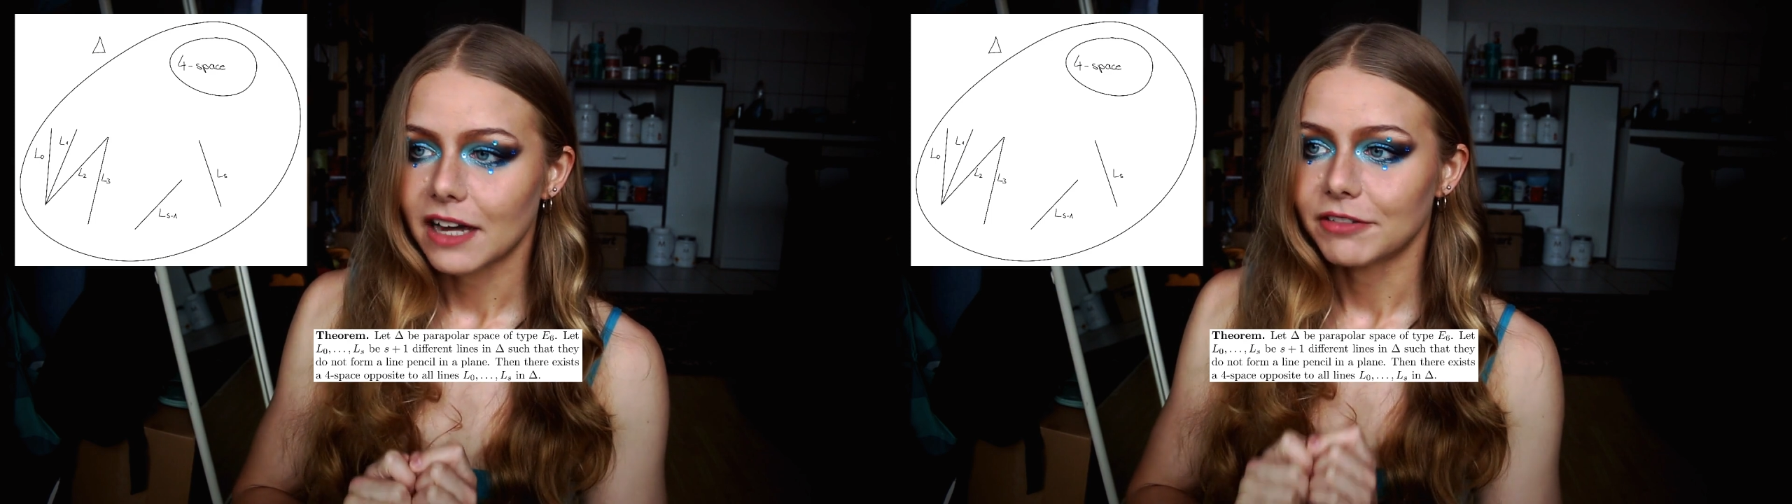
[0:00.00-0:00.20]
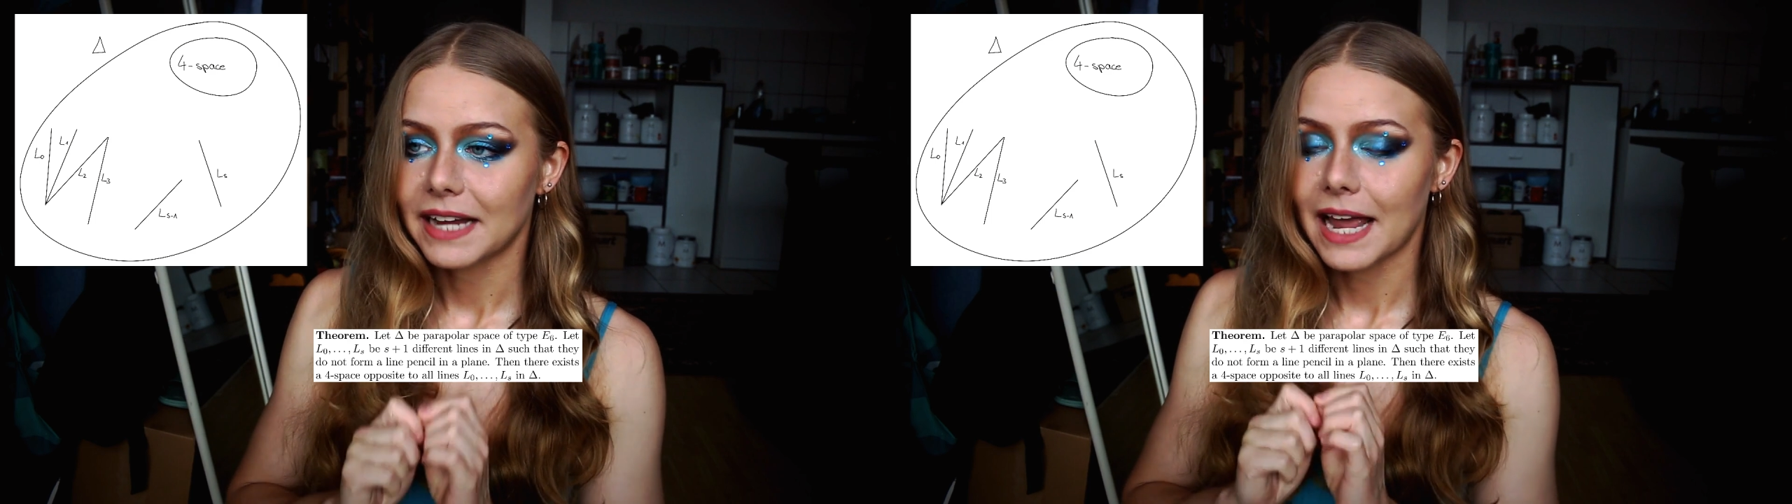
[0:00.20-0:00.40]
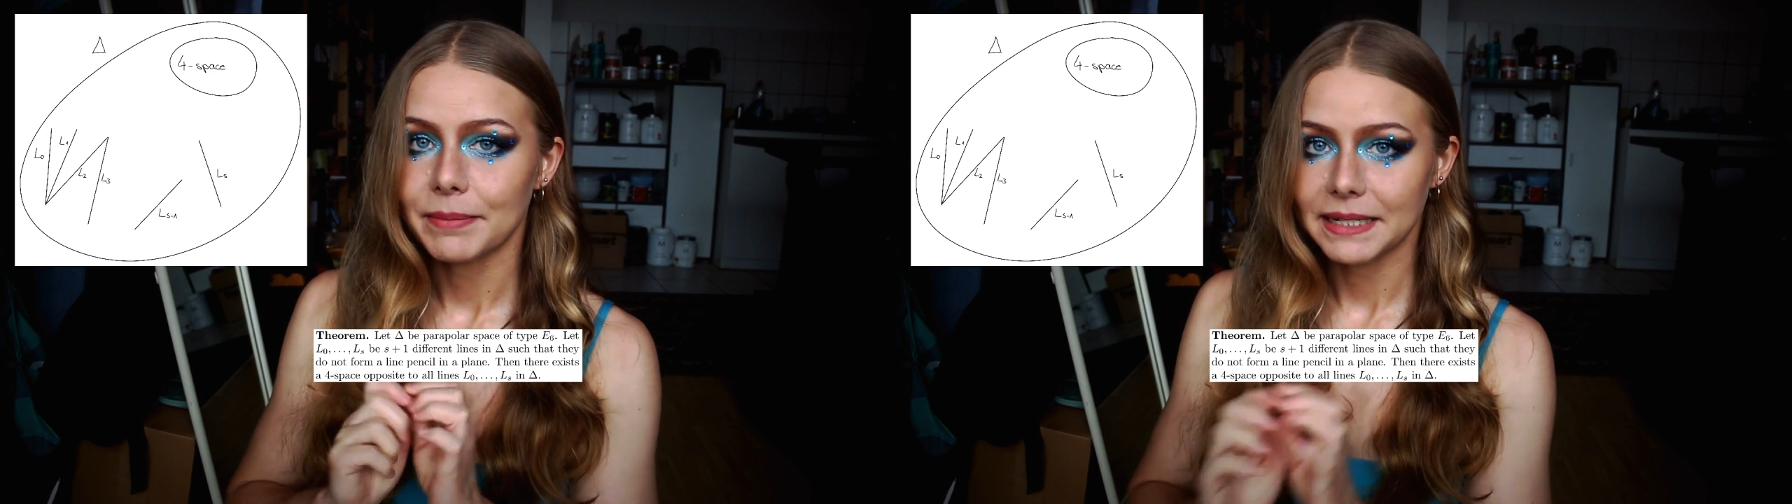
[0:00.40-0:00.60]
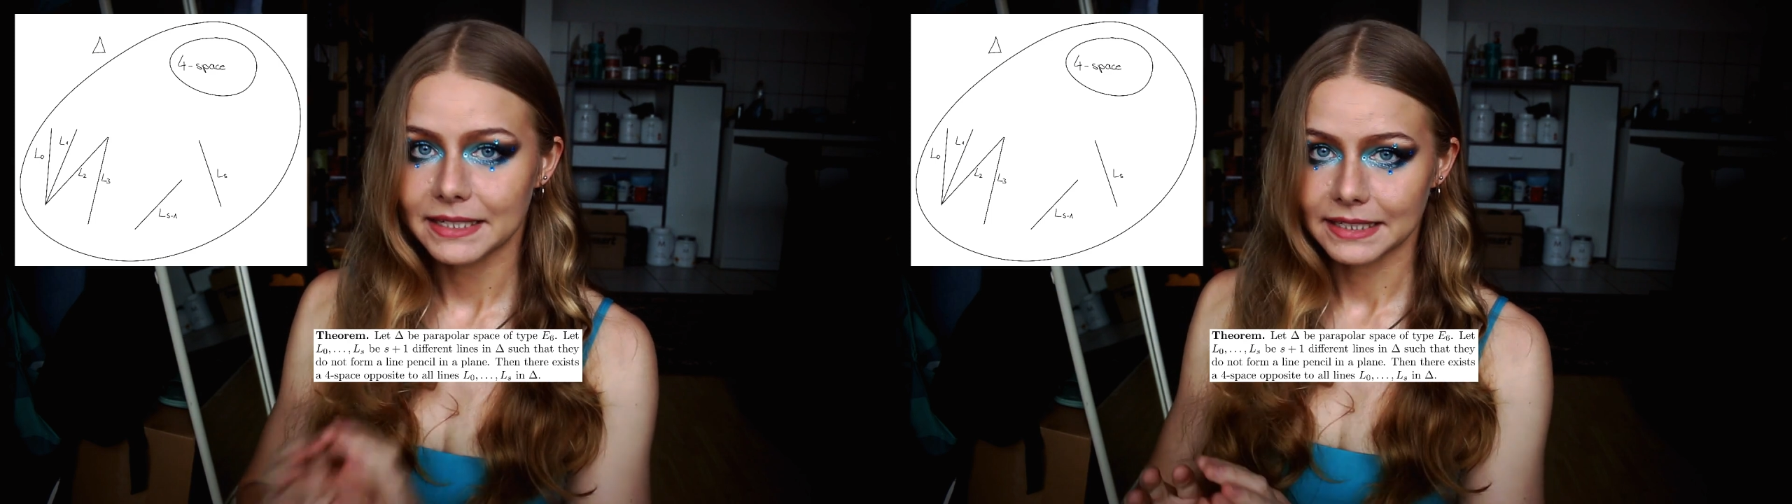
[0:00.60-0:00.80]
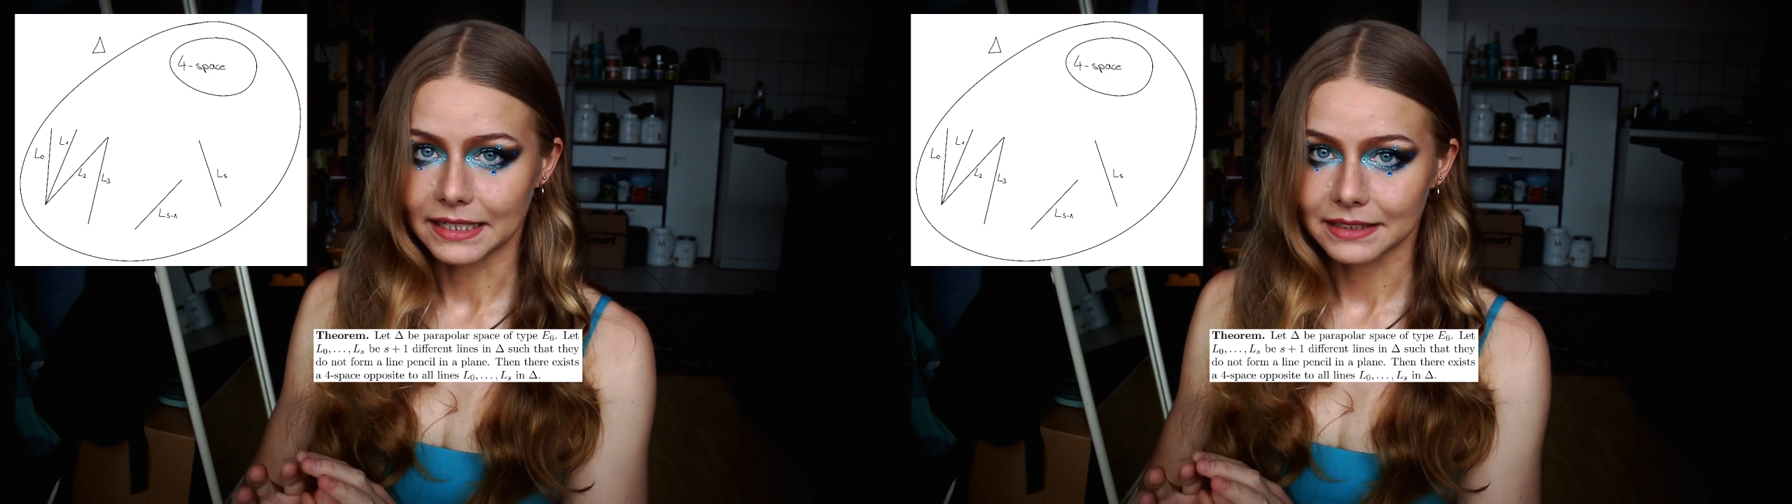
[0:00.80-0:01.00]
of type
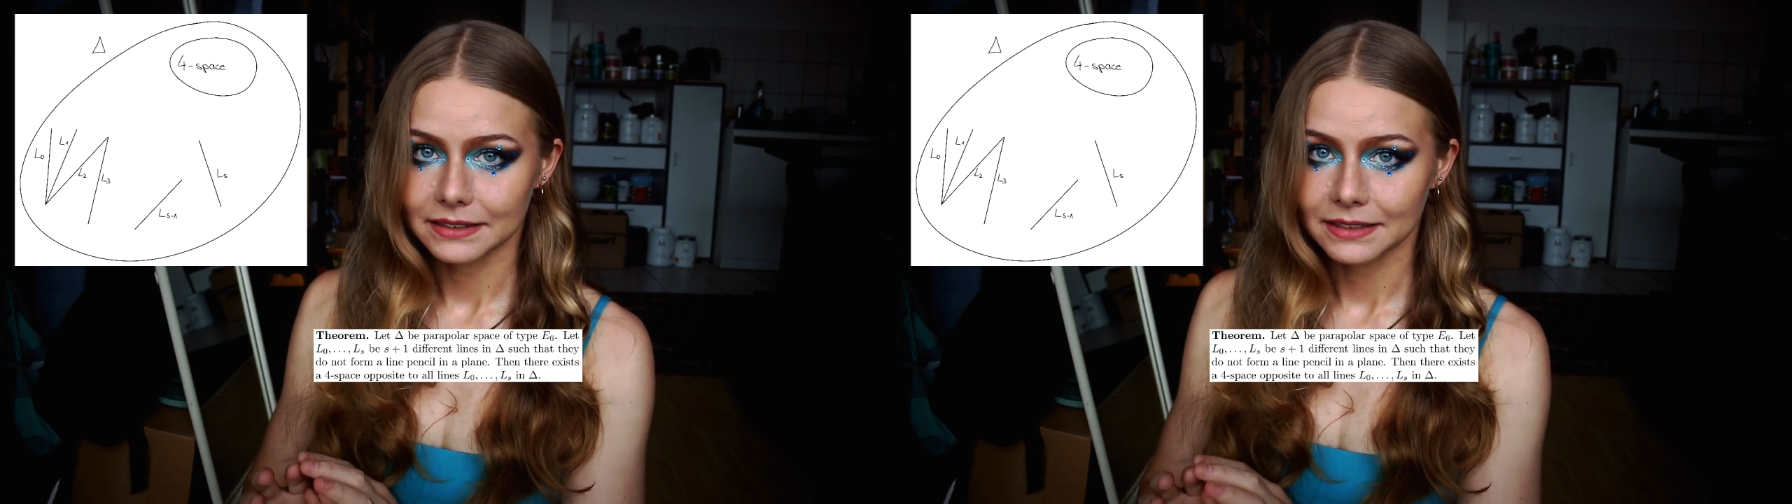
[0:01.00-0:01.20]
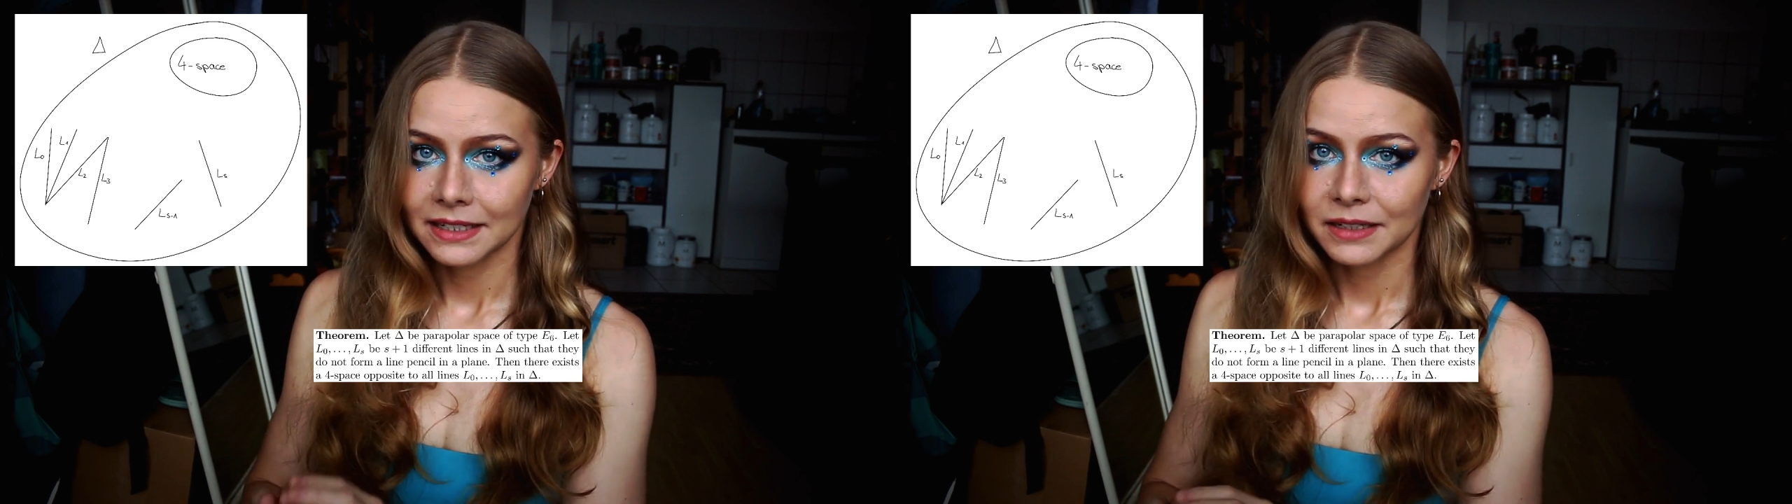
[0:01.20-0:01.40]
E6,